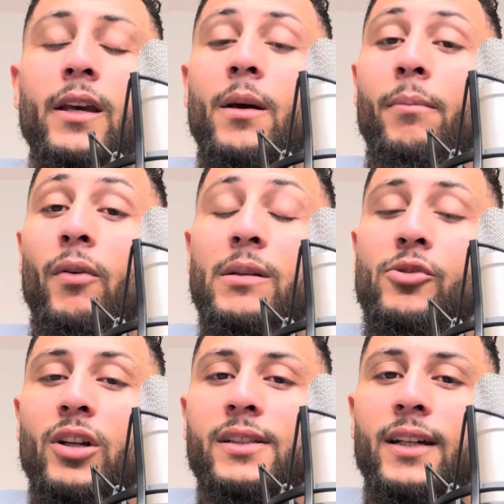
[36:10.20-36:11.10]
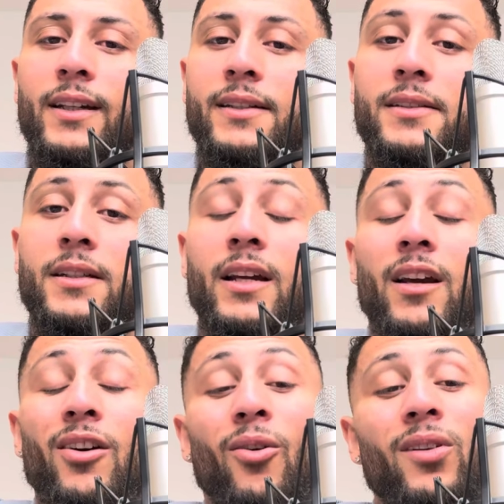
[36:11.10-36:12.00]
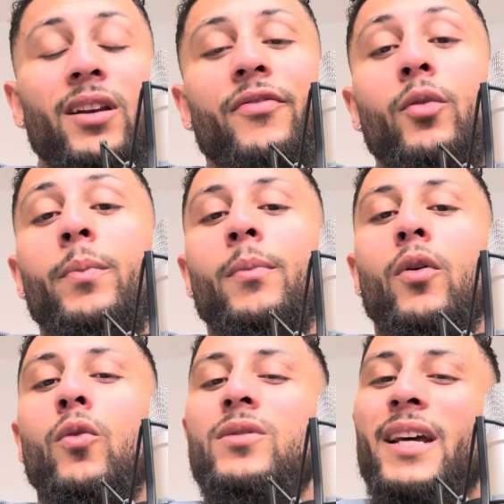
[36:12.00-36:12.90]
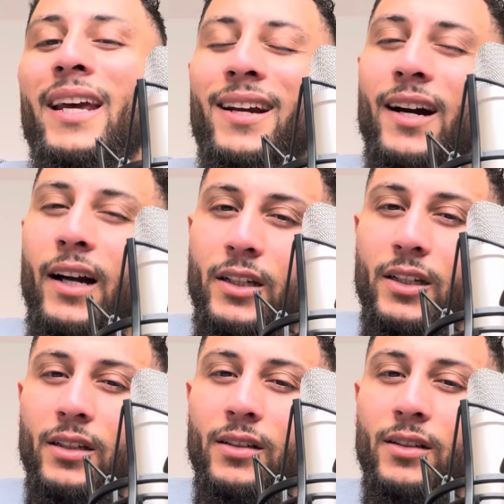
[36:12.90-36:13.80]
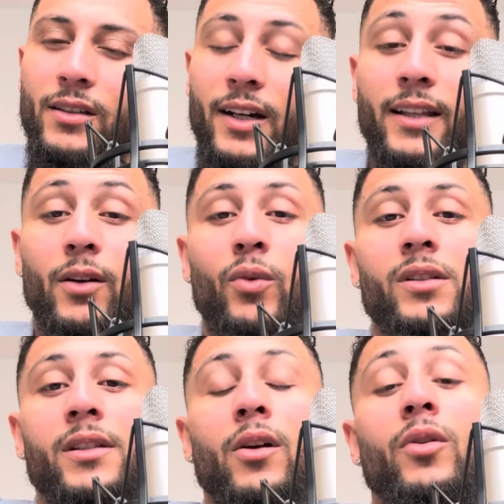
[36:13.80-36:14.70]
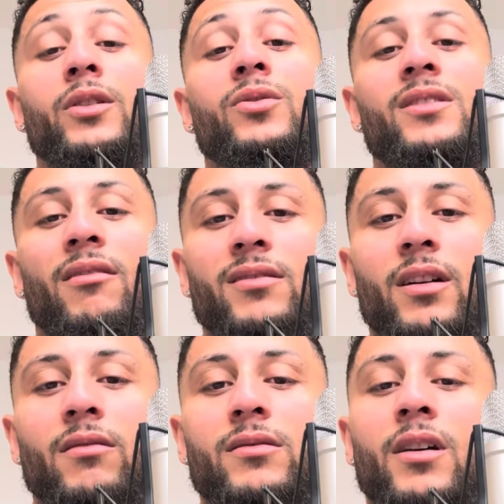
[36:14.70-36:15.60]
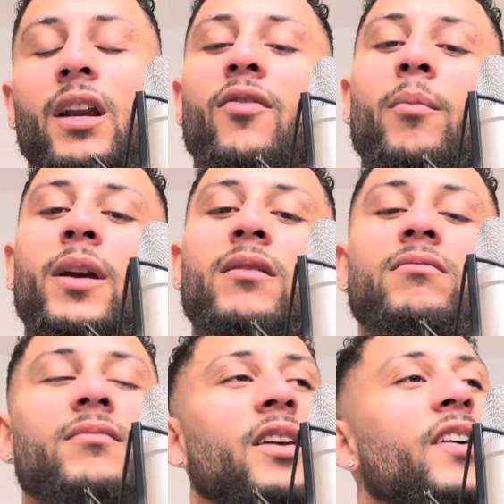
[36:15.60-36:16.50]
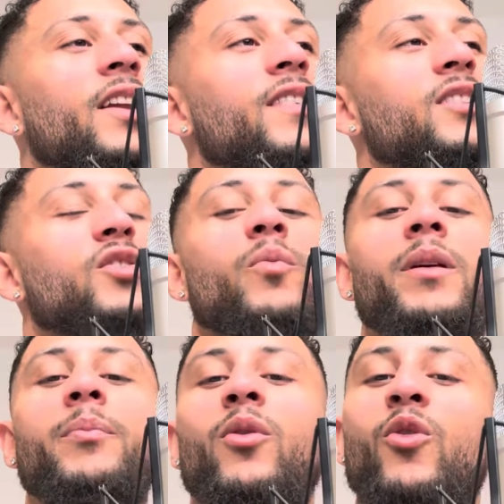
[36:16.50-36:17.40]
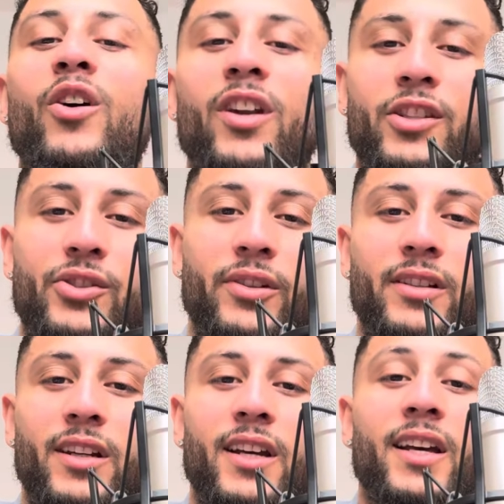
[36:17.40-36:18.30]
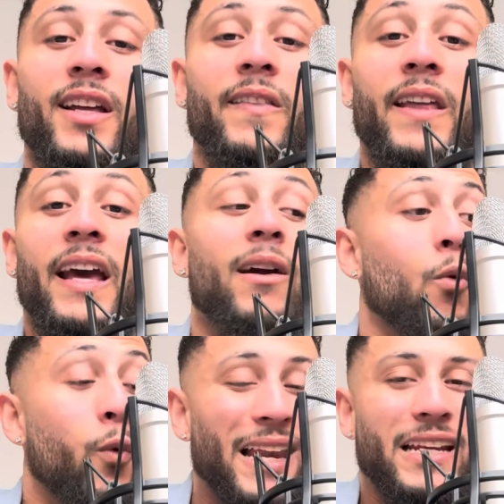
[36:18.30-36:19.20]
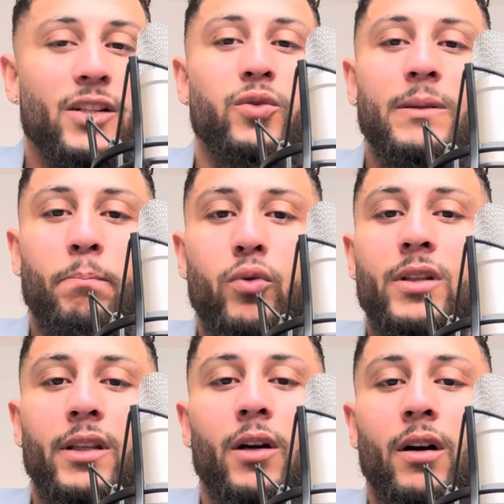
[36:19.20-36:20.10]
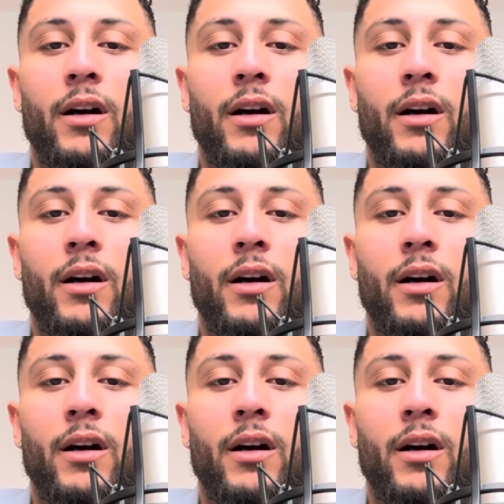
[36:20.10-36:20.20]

But what I'm trying to say is, only few people who take action are the ones that are going to see results. And for me, even if it's two people who are going to join, they're willing to put in the